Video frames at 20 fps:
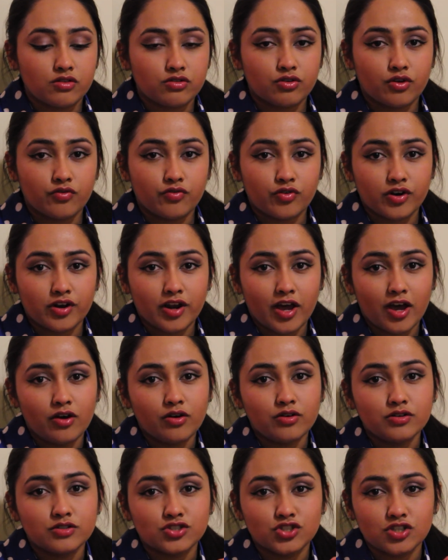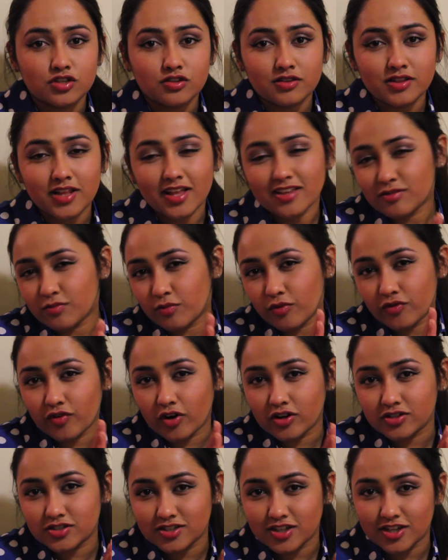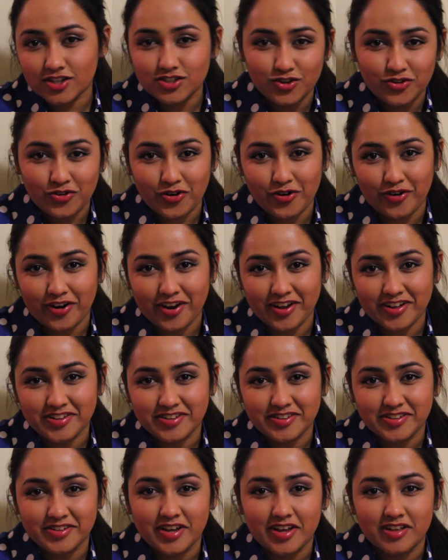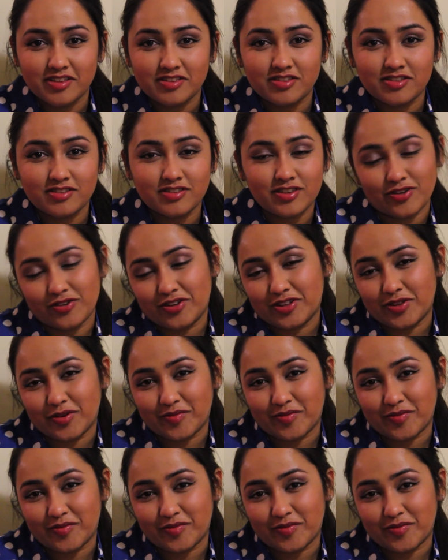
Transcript: So for now, let's move on to the tutorial. See you in a